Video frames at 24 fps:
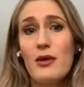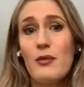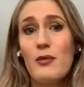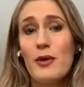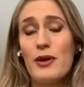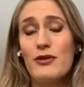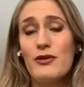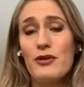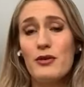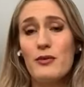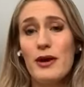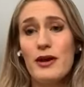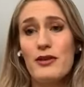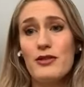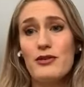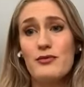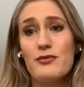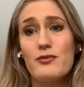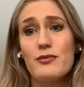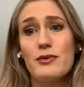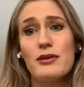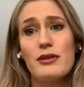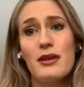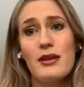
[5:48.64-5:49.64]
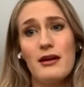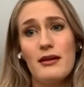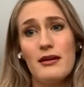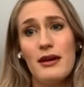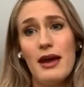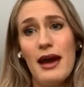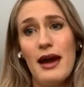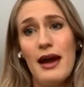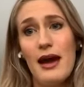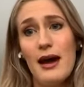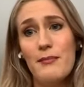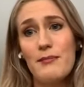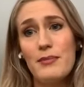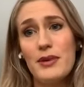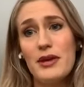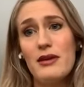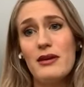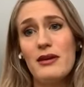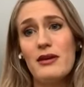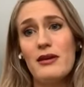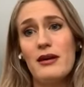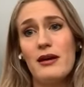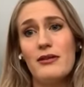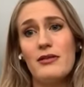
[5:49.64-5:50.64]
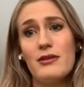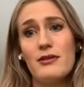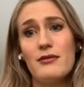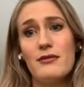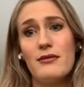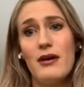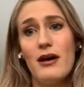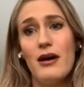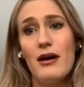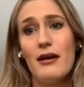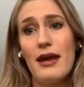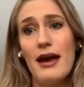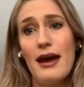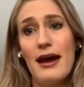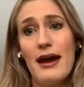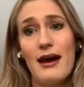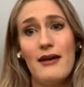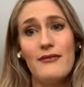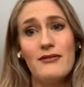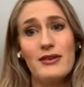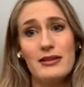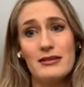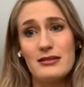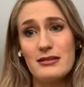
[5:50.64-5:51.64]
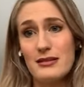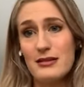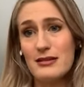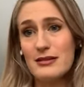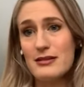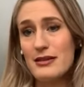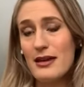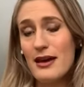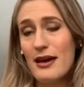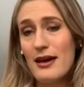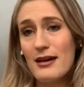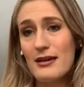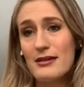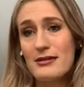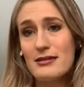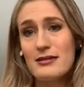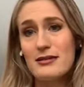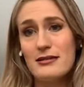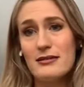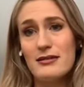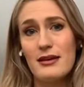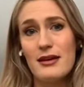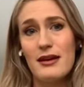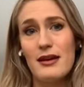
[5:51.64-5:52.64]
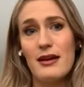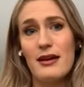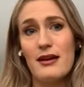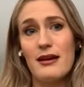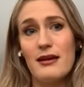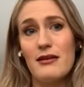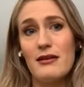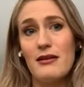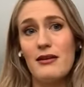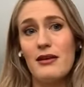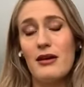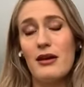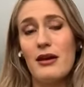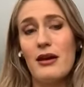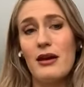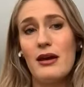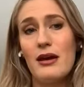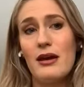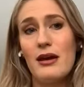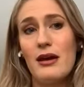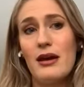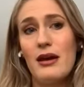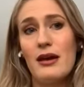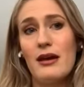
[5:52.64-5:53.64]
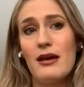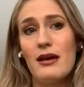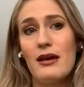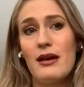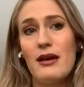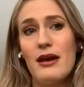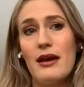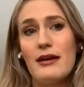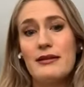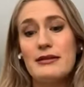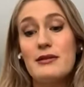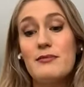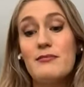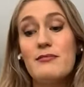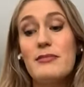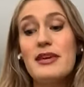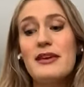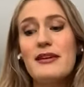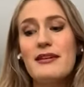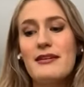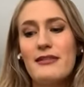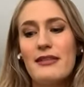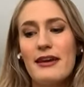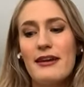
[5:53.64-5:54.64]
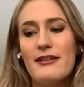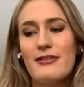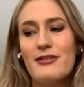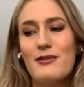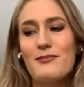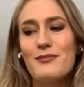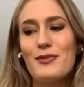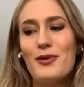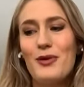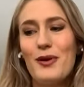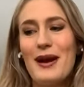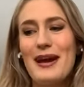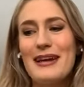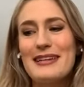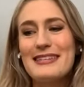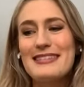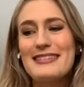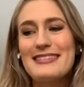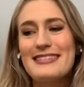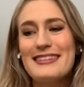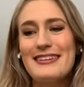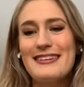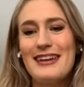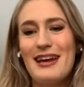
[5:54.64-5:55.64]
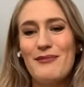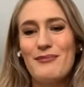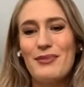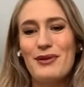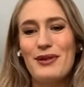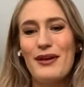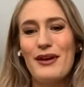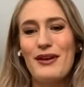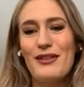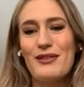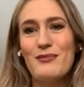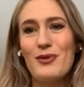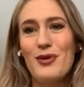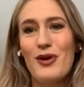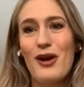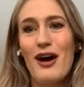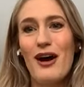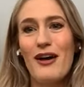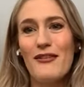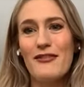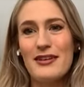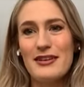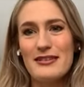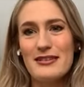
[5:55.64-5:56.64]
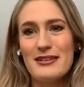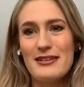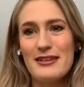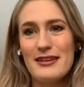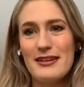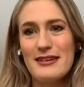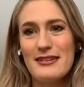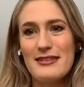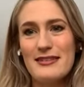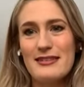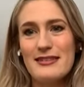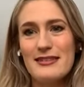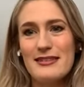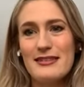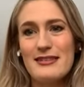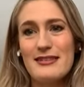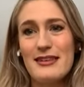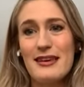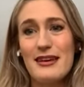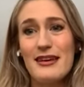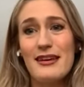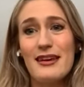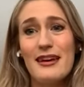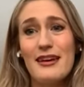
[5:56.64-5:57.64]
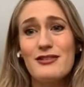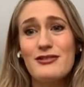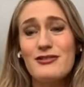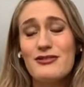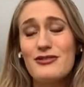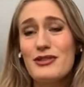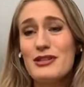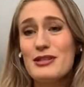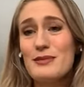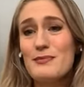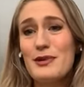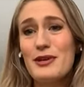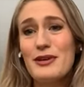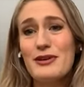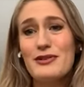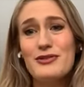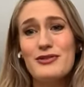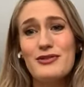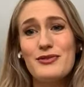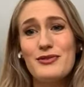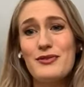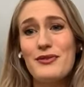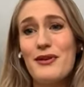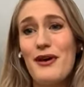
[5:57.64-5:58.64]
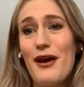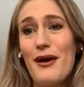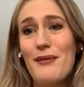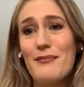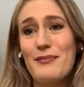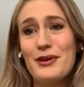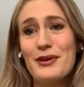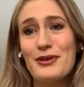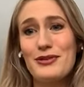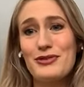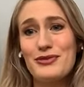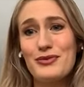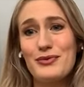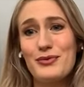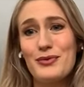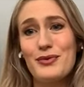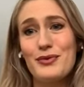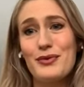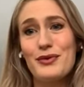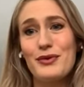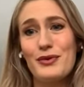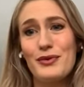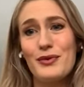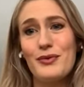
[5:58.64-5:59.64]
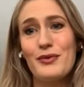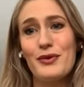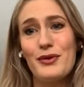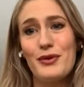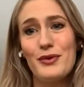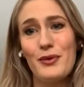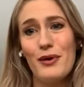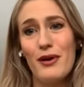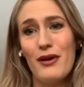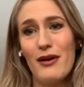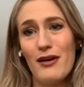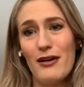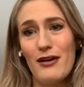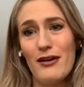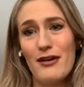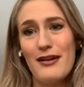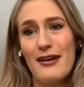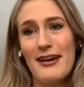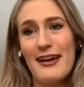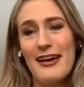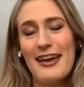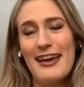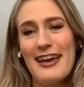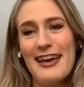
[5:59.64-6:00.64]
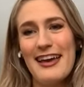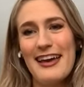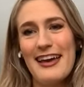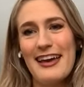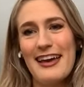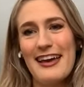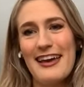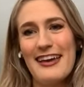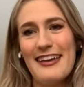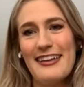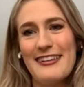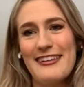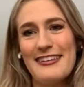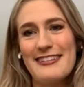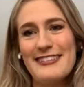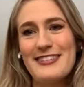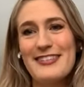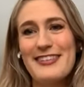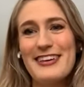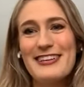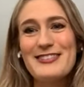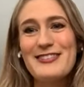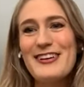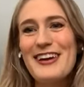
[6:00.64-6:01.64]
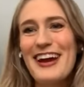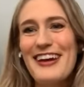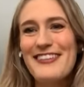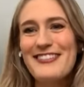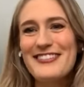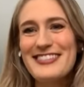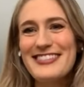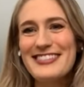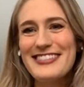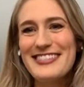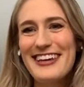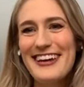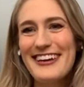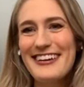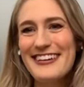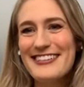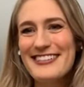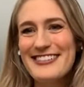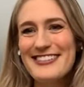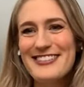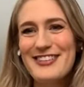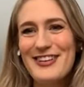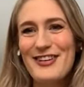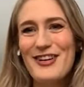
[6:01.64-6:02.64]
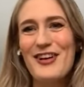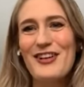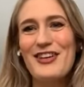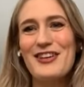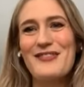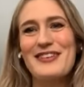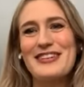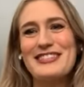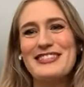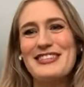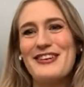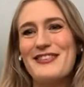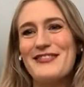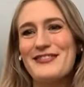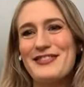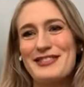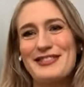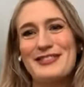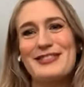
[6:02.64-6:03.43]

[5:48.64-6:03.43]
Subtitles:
they wonder why they're really unhappy and they're not having success. And to me, it, like, the more I see it at play, the more obvious it is. It's like, it's just because you're not being true to who you are. And so that's why I've decided to start calling myself the